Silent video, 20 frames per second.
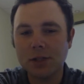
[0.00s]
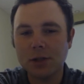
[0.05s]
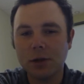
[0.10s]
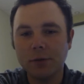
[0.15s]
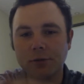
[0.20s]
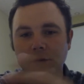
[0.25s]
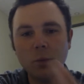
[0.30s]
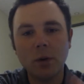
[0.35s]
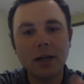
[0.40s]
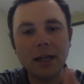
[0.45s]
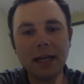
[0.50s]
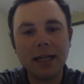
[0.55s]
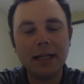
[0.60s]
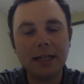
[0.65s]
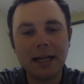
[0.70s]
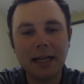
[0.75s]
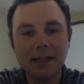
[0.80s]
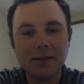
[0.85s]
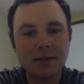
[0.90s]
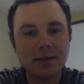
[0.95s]
So if you want to get an
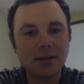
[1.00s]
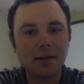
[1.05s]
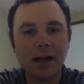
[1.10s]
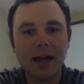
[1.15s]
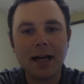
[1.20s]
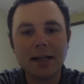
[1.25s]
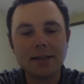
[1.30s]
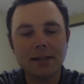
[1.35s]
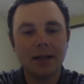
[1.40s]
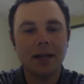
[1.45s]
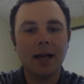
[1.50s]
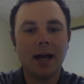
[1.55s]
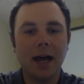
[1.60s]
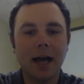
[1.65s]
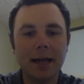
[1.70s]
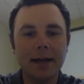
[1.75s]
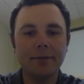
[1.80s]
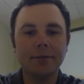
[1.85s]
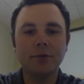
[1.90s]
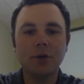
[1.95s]
A in this class,
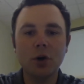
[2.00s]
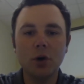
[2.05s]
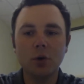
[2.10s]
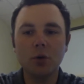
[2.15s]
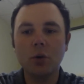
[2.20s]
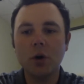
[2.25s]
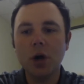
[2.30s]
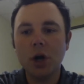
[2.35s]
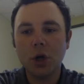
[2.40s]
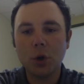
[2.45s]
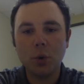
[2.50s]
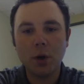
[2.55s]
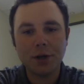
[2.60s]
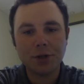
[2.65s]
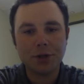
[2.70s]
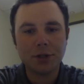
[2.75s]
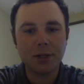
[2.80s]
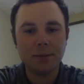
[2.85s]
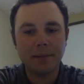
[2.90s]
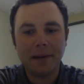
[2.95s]
I have no
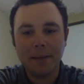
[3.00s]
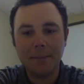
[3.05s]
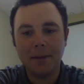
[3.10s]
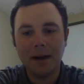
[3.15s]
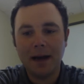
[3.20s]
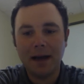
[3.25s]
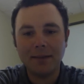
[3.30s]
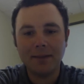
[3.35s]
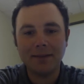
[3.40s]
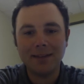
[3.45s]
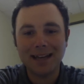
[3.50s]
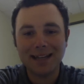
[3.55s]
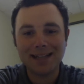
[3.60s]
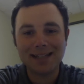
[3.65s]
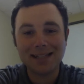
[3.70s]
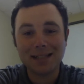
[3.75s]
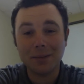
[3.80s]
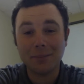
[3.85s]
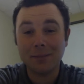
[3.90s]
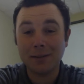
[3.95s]
question in my mind that that
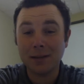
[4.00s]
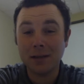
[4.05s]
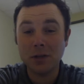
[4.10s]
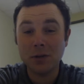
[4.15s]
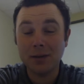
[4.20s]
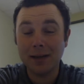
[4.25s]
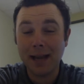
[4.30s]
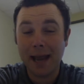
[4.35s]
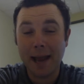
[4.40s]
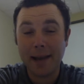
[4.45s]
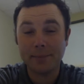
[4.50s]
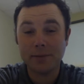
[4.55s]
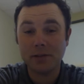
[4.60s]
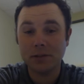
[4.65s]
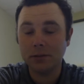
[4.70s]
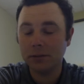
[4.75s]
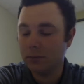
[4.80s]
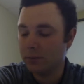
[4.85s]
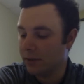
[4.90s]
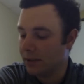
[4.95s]
is something that you can
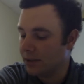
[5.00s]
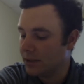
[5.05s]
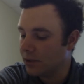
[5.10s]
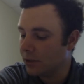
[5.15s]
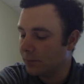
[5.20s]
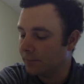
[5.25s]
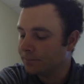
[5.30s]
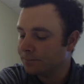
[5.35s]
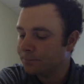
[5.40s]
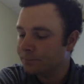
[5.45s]
absolutely do.